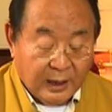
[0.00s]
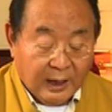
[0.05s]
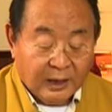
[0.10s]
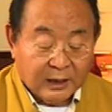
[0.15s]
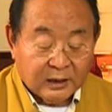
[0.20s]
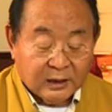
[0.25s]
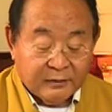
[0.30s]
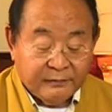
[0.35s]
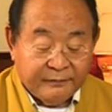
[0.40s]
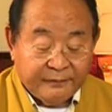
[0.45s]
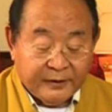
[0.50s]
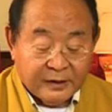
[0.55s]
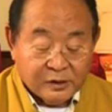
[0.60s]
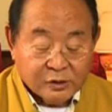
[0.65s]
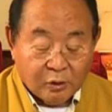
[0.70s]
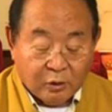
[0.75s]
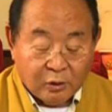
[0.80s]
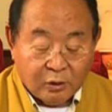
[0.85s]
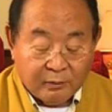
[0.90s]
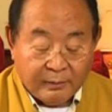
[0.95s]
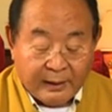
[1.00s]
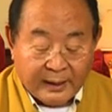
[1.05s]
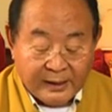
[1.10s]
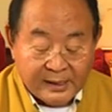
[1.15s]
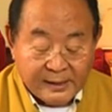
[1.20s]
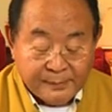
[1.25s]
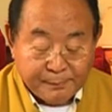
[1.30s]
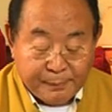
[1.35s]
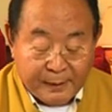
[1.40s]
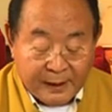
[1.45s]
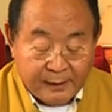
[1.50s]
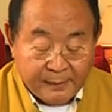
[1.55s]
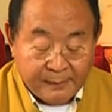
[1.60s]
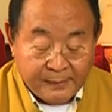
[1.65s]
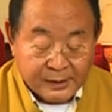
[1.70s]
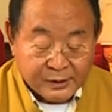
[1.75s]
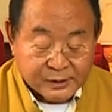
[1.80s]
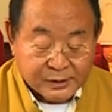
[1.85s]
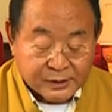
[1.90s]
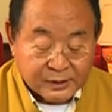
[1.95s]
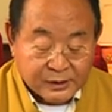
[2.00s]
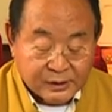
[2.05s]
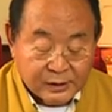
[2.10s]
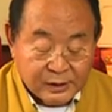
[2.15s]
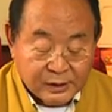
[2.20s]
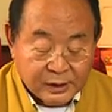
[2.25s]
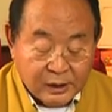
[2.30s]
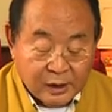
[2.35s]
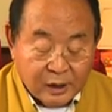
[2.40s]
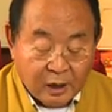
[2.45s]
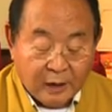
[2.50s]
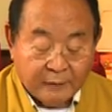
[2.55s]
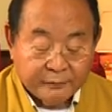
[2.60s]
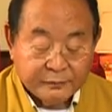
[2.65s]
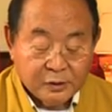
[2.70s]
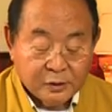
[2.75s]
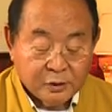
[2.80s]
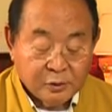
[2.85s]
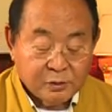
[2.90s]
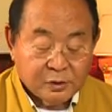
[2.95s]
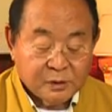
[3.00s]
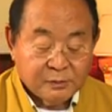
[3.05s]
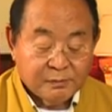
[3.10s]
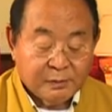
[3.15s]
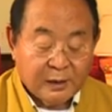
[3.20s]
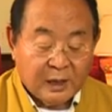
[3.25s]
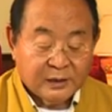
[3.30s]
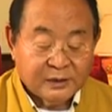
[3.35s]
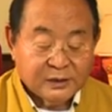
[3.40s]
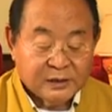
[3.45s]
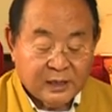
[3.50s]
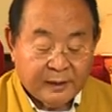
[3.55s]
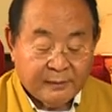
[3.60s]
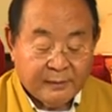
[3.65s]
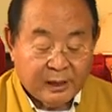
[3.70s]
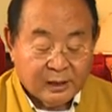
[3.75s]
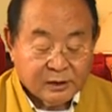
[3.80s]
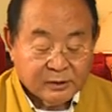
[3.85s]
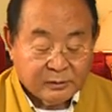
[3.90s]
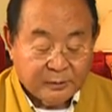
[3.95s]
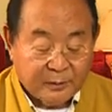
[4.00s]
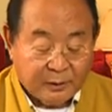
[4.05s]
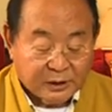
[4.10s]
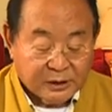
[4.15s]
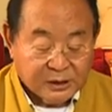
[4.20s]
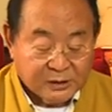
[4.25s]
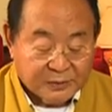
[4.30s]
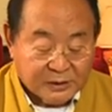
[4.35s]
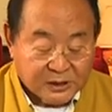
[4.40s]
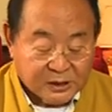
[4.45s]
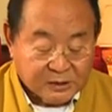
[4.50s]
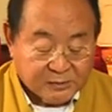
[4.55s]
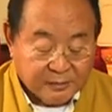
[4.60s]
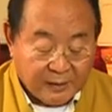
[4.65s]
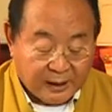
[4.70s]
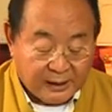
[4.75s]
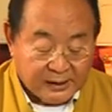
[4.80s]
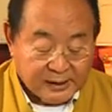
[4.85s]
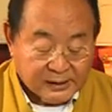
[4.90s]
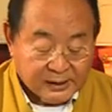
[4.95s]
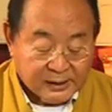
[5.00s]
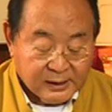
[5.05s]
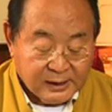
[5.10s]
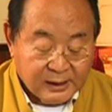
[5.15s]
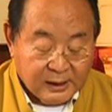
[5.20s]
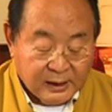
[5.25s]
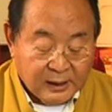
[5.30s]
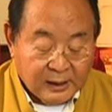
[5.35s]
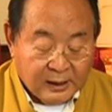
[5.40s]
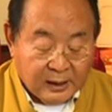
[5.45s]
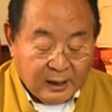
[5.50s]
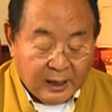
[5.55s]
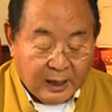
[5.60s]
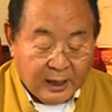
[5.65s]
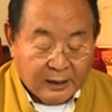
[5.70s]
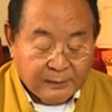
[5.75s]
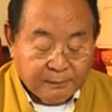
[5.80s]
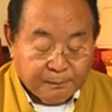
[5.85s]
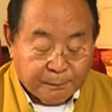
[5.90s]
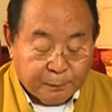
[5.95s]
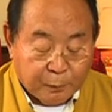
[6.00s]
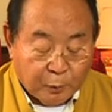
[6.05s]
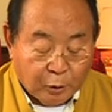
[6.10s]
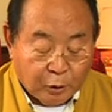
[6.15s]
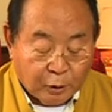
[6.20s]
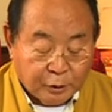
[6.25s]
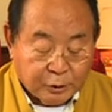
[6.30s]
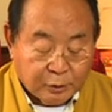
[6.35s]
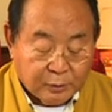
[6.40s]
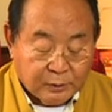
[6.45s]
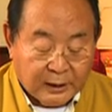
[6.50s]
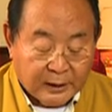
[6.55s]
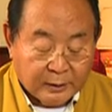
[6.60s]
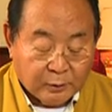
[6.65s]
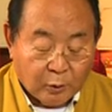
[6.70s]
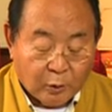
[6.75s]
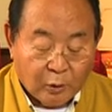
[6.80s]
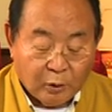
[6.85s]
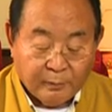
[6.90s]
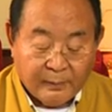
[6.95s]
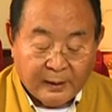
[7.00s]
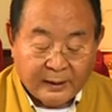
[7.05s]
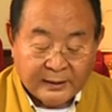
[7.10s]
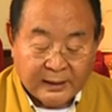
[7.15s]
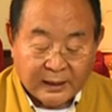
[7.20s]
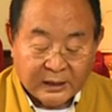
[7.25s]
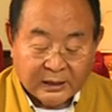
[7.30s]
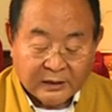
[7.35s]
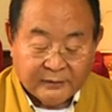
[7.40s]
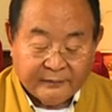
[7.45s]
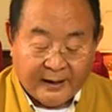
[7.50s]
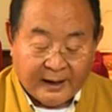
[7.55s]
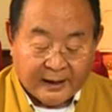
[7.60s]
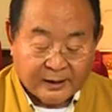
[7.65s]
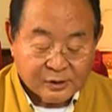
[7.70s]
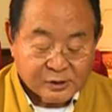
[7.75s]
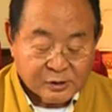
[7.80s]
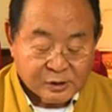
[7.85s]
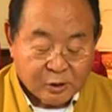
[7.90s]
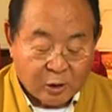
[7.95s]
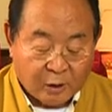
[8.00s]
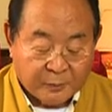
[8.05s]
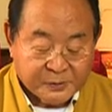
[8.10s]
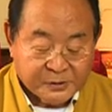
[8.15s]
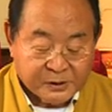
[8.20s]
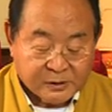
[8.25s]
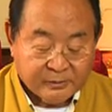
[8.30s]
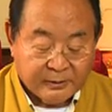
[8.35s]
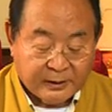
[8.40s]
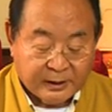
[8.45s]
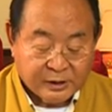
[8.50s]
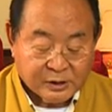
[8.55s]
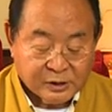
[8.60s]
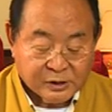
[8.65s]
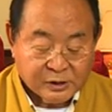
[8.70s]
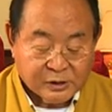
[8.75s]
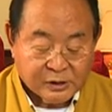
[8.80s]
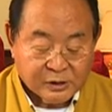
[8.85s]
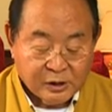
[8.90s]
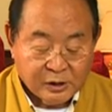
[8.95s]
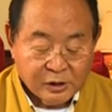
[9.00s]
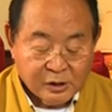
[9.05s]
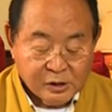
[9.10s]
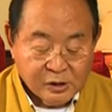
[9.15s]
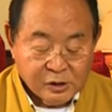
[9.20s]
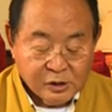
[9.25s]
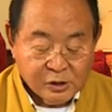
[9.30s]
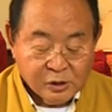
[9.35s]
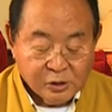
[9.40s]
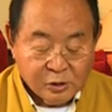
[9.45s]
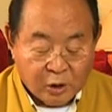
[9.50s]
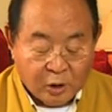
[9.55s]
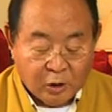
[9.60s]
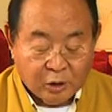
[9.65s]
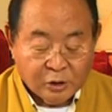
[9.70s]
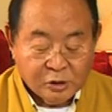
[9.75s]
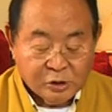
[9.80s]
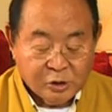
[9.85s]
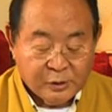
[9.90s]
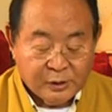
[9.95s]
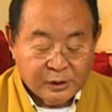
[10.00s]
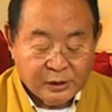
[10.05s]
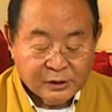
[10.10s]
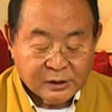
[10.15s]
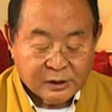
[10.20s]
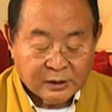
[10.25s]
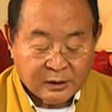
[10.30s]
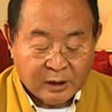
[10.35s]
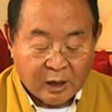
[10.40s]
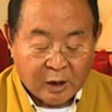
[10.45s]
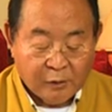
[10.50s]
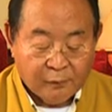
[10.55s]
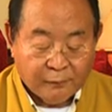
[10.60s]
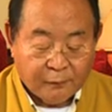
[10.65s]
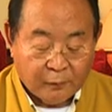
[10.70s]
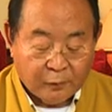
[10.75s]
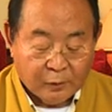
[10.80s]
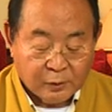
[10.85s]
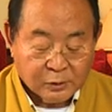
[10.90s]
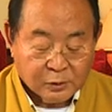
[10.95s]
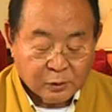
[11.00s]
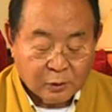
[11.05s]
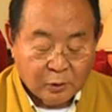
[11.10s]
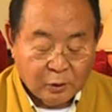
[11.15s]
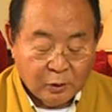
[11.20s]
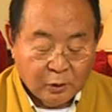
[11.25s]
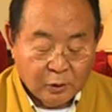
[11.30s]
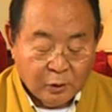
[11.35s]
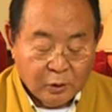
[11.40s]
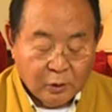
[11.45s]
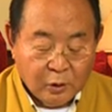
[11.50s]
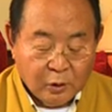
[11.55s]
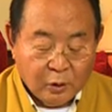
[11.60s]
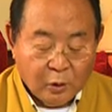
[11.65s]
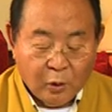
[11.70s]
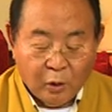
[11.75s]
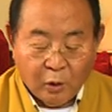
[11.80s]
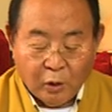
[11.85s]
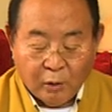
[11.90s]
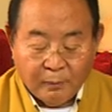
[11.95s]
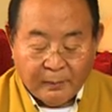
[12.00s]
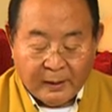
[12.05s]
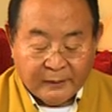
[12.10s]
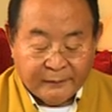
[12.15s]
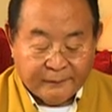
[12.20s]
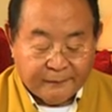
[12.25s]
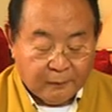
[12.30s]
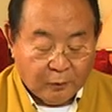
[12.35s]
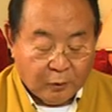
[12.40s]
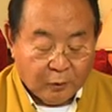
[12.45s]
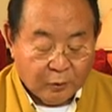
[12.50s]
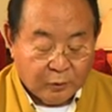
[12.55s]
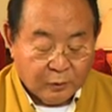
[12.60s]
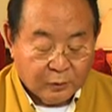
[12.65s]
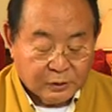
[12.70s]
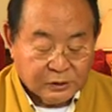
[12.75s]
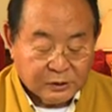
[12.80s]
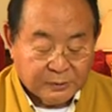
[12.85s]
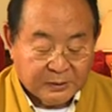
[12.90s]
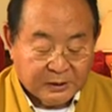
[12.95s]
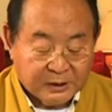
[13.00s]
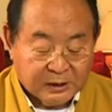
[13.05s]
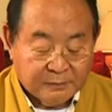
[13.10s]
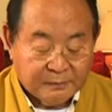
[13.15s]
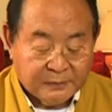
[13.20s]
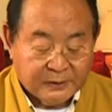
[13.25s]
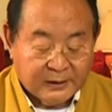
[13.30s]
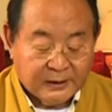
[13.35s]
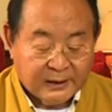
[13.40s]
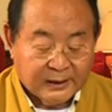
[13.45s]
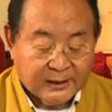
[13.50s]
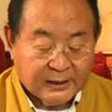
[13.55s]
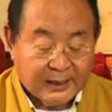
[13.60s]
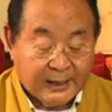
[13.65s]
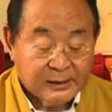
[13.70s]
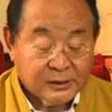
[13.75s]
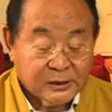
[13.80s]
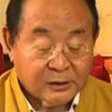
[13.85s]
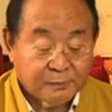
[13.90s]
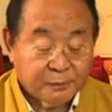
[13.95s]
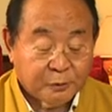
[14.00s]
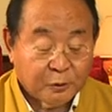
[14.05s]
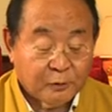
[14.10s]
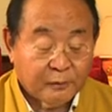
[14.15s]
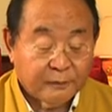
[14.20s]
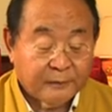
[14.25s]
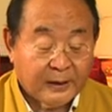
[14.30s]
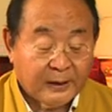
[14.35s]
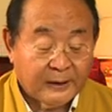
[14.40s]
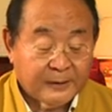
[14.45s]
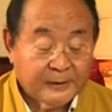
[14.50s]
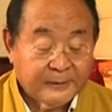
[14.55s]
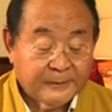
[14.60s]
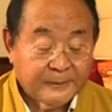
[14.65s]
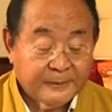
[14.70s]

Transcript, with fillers: I confess all my impairments of the root and branch samayas, body, speech, mind. I implore you, let all my negative actions, obscurations, wrongdoings, and downfalls, all my flaws be completely cleansed and purified.